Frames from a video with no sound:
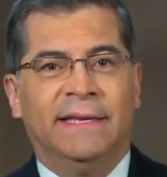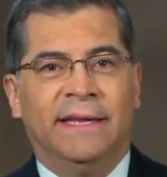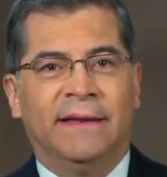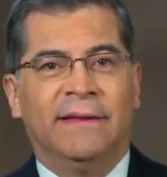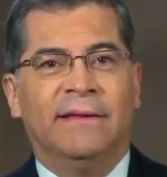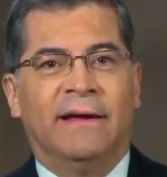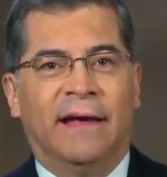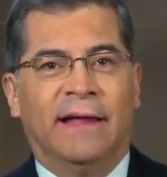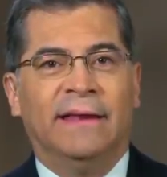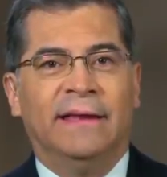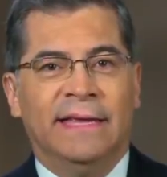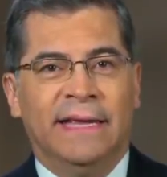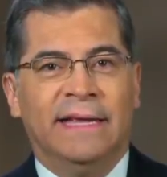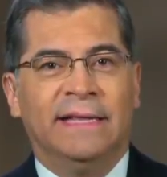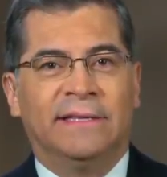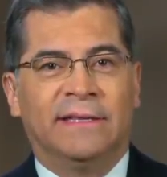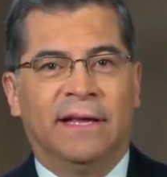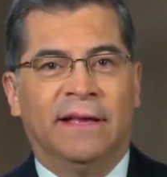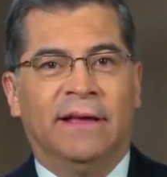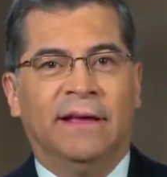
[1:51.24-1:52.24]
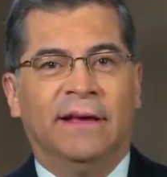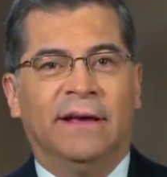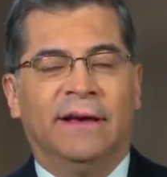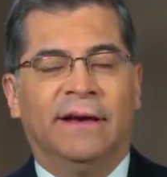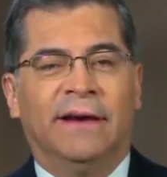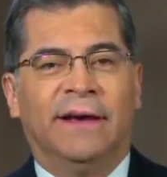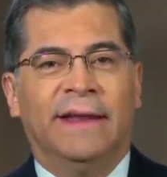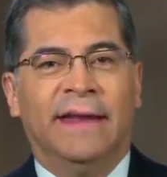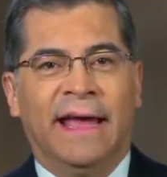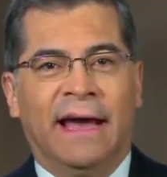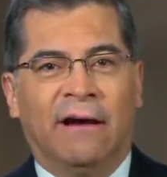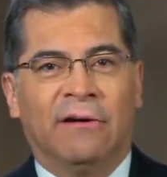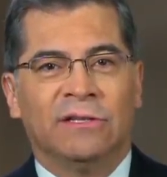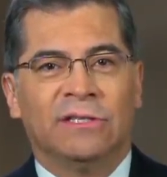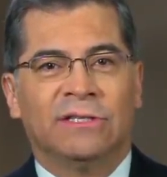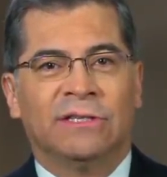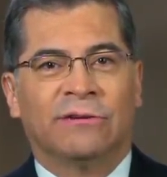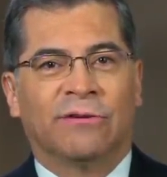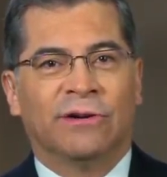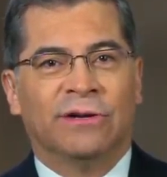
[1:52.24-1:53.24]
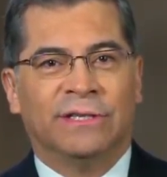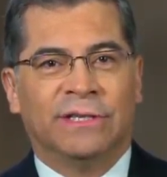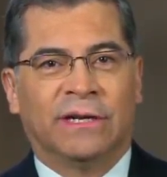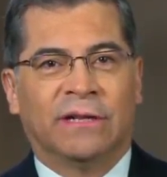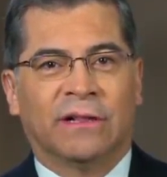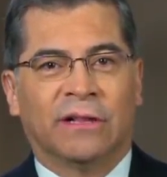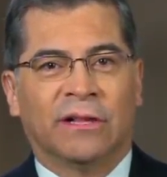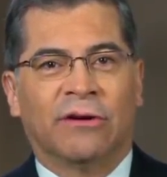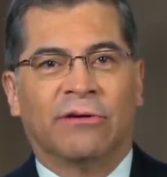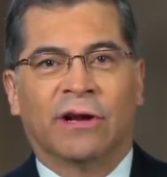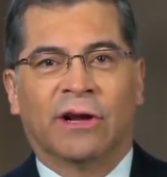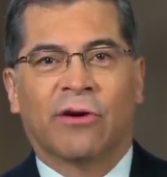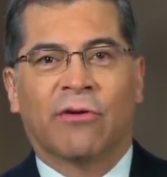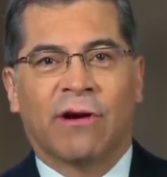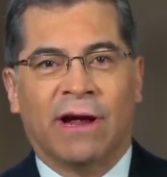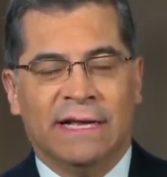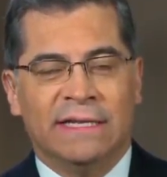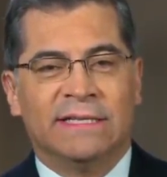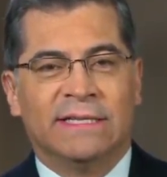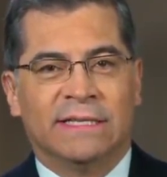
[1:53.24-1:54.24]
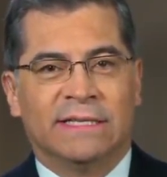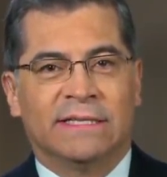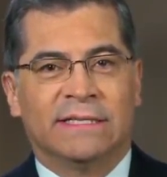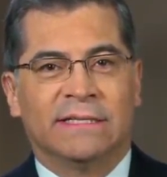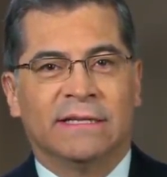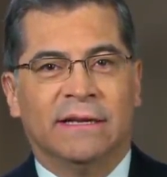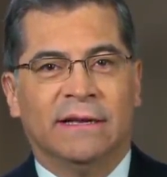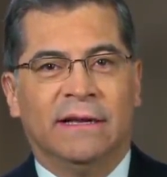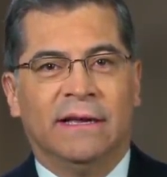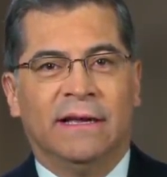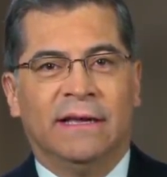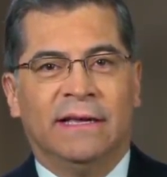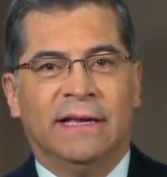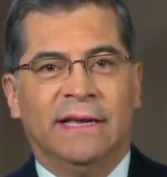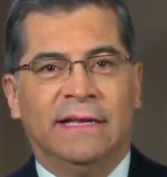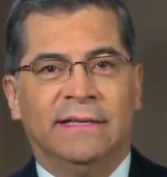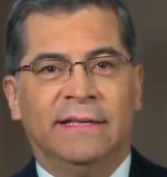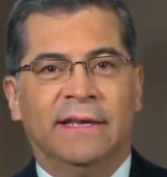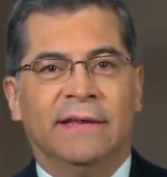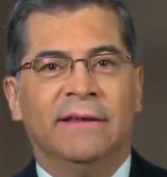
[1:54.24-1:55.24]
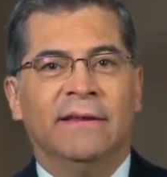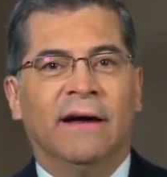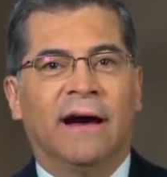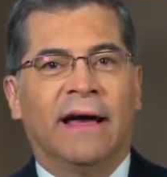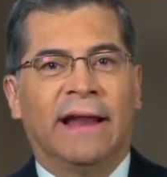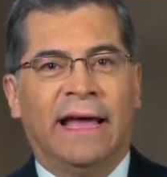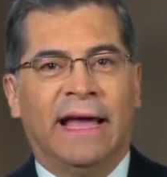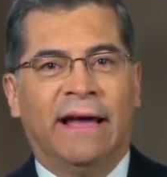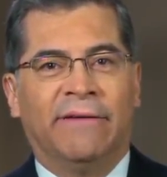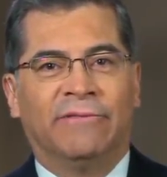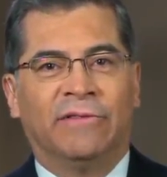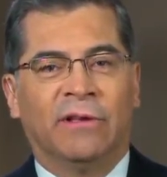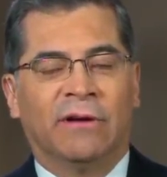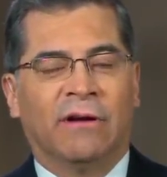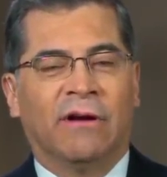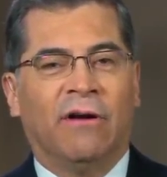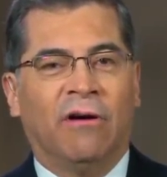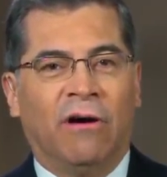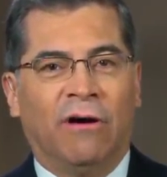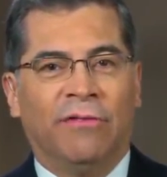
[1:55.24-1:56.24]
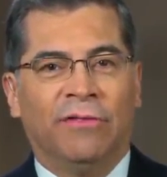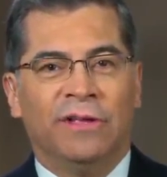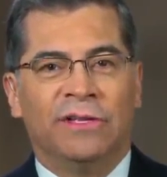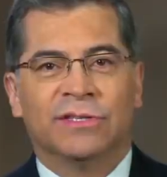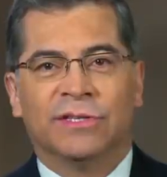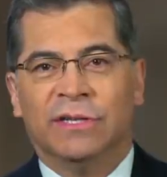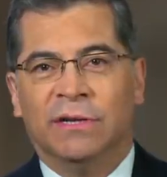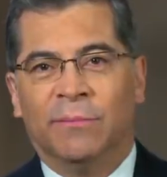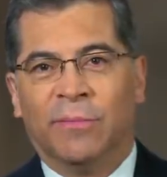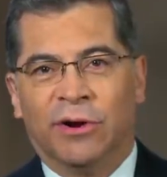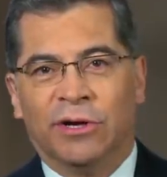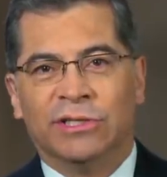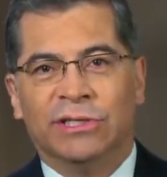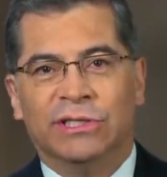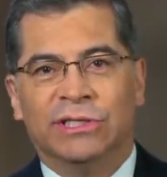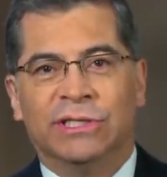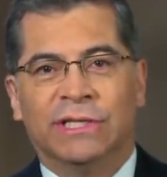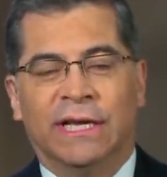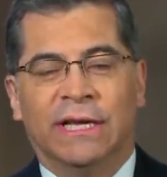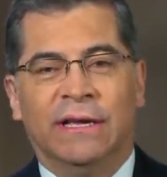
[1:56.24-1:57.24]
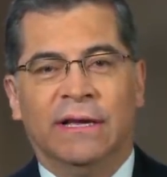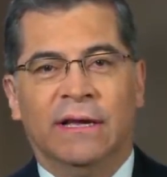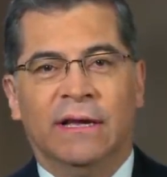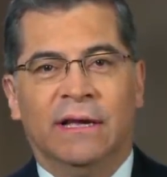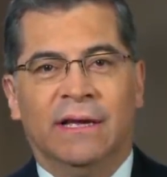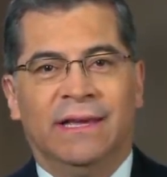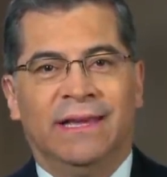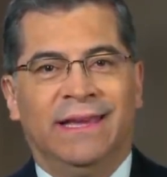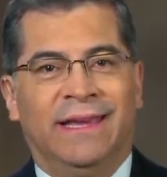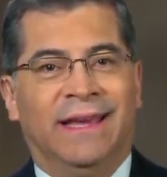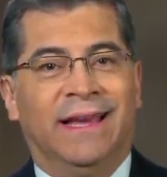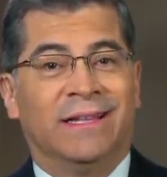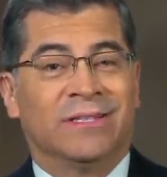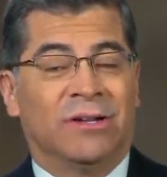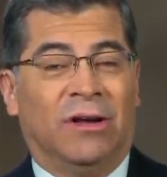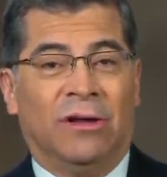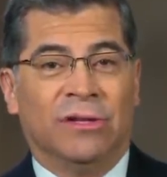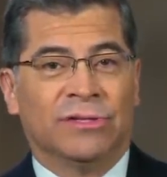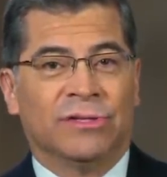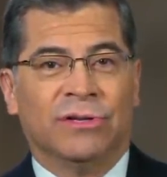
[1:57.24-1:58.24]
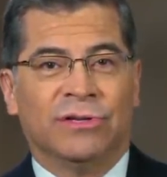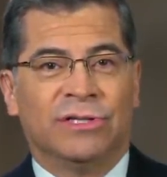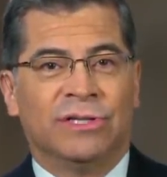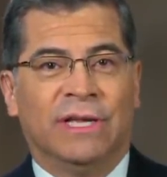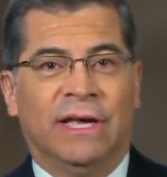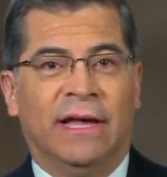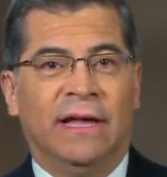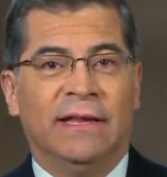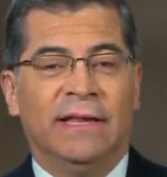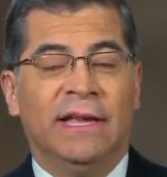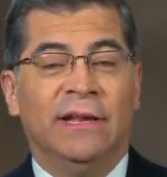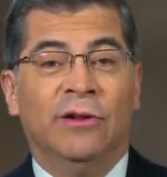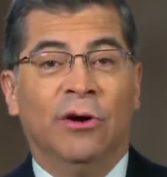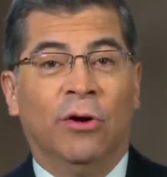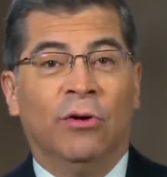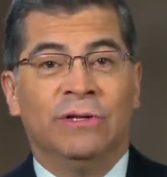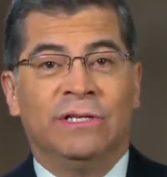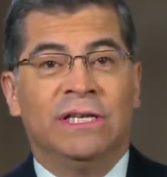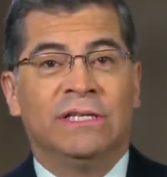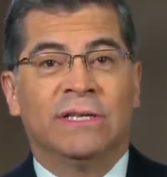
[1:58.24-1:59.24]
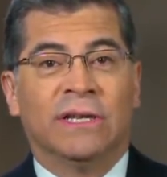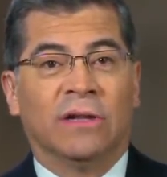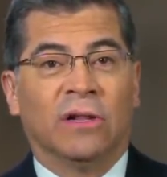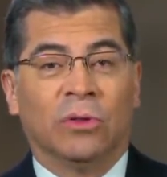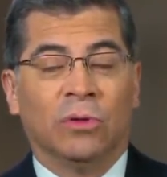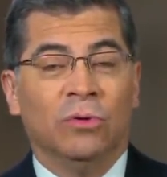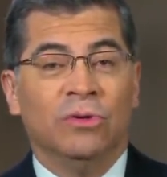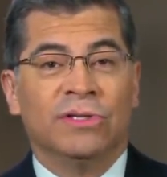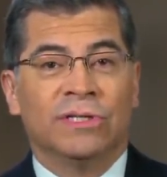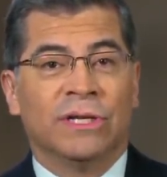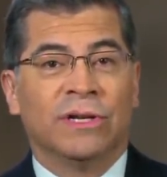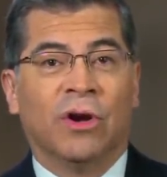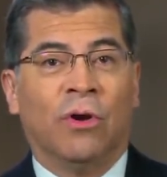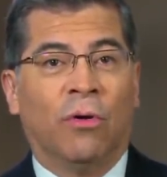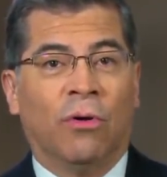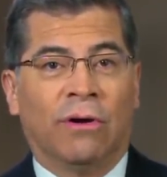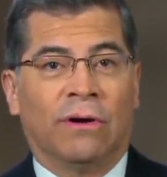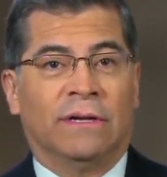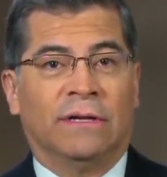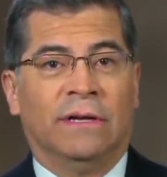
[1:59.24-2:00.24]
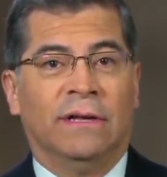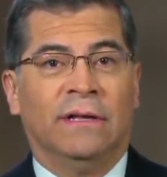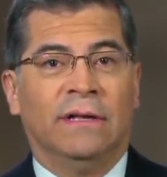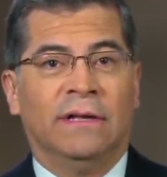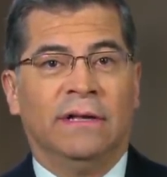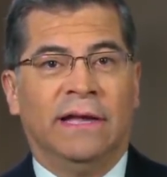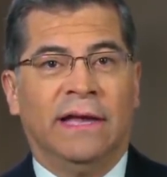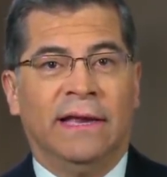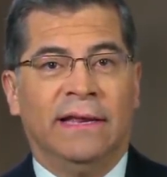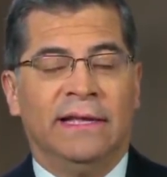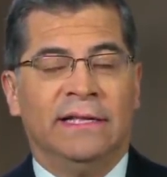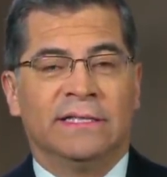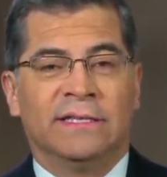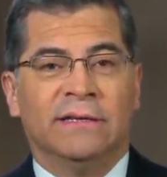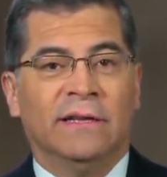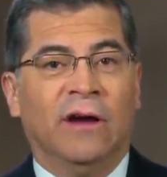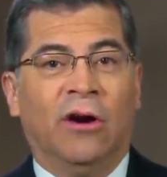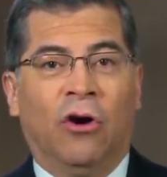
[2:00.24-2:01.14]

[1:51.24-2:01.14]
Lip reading: did not need to announce or declare a crisis. He did not have to call this an emergency. He has also said he knows he's going to lose in court, and he's